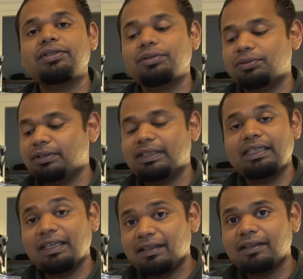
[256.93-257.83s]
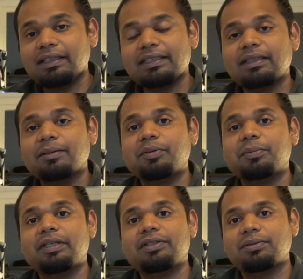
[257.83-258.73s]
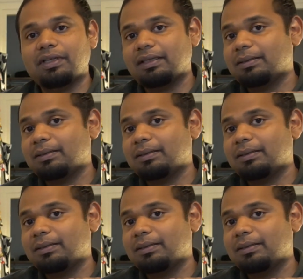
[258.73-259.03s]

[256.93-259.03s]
to heat this up a bit so that